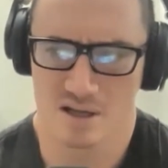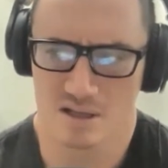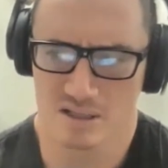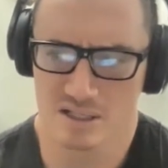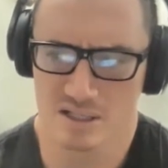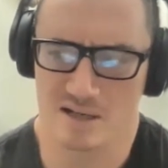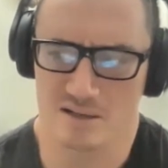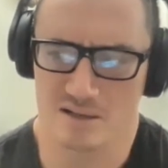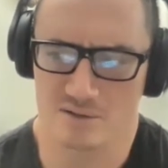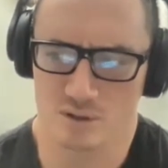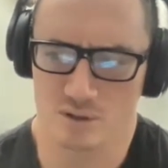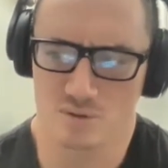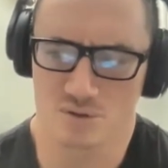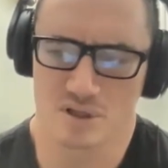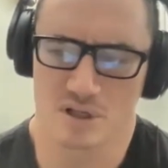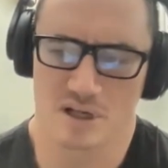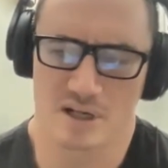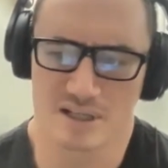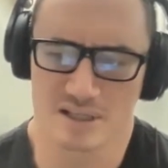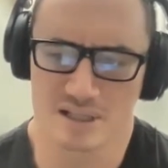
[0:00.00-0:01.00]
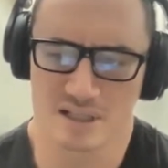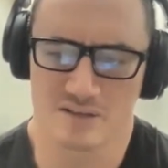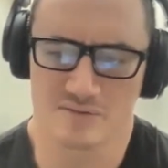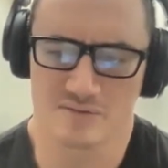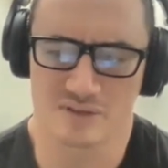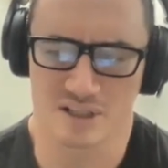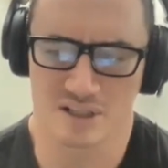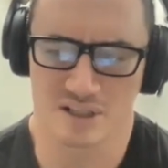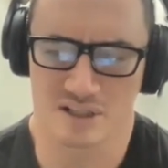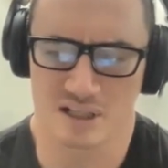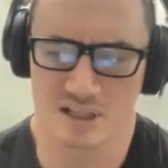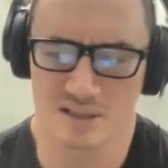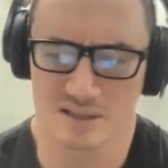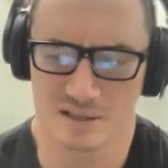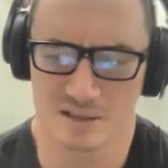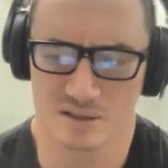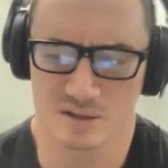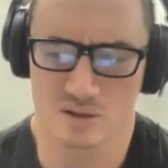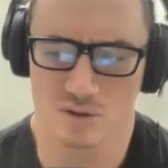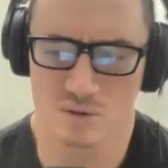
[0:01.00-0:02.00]
yeah, those guys have
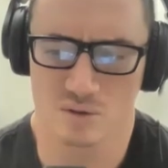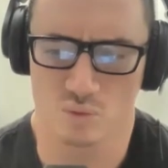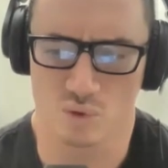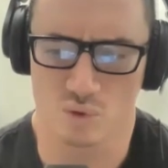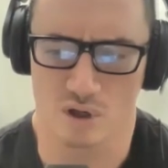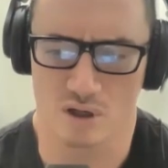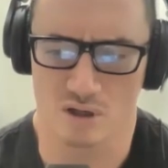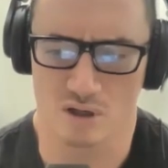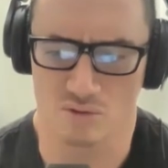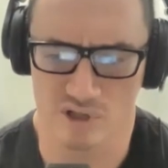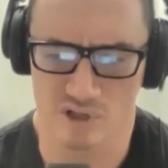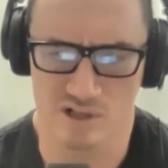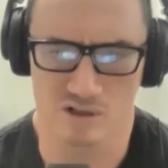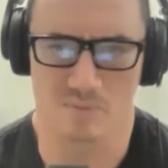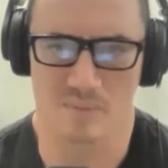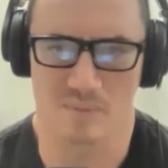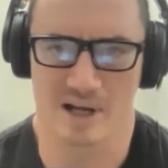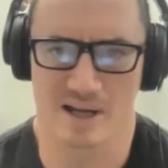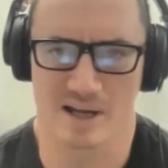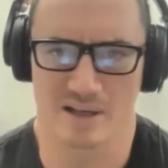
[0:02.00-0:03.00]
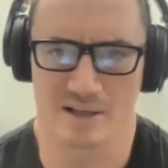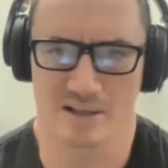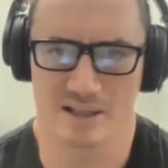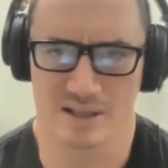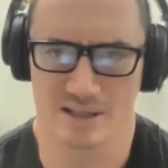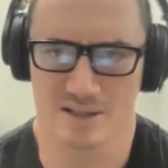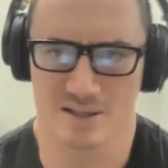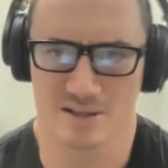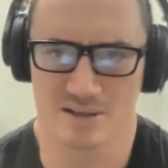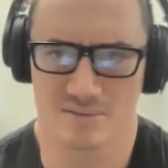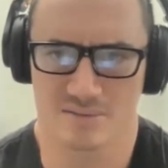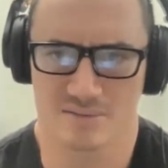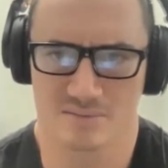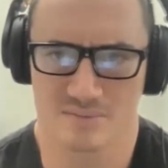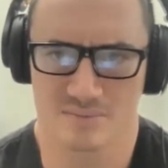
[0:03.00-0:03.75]
decided what a real man is.